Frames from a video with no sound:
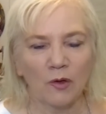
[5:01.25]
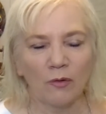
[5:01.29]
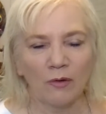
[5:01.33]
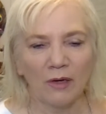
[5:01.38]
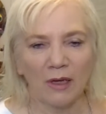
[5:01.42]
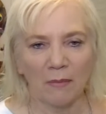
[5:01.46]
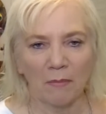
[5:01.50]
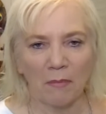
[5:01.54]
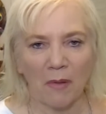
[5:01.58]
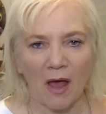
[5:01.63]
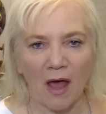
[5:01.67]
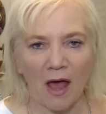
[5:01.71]

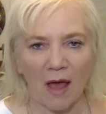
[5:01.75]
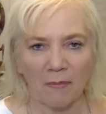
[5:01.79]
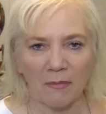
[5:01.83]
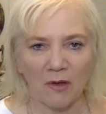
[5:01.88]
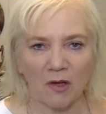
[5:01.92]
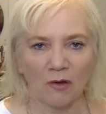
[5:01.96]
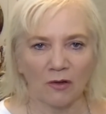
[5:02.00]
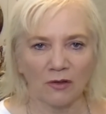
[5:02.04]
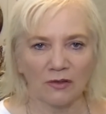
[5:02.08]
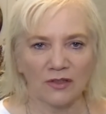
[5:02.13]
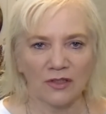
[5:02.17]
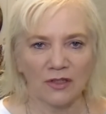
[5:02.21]
Korean
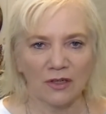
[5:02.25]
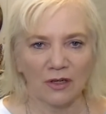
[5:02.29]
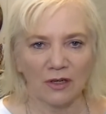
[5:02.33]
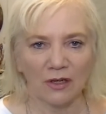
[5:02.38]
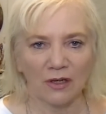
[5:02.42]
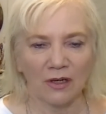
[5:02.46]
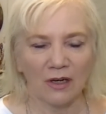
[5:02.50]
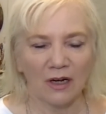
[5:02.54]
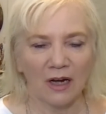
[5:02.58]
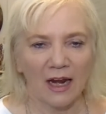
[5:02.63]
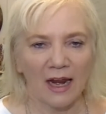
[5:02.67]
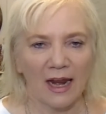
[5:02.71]
pop
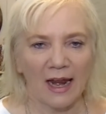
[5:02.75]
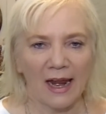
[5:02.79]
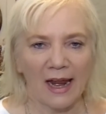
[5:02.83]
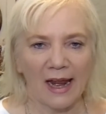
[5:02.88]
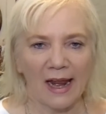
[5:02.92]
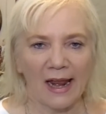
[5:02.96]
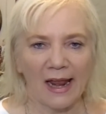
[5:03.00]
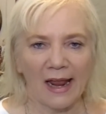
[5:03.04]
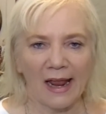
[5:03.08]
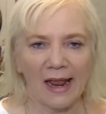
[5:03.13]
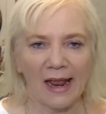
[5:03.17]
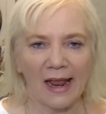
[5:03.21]
culture
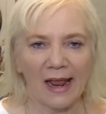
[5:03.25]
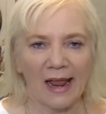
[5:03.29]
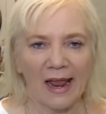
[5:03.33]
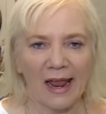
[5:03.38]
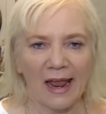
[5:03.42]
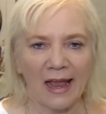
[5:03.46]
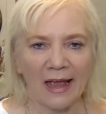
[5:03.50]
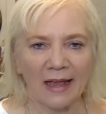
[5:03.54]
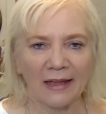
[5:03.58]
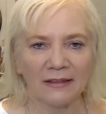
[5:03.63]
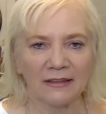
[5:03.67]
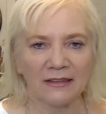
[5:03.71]

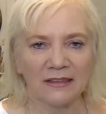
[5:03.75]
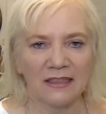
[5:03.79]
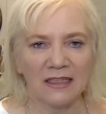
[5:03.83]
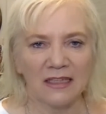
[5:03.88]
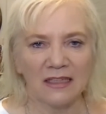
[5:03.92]
and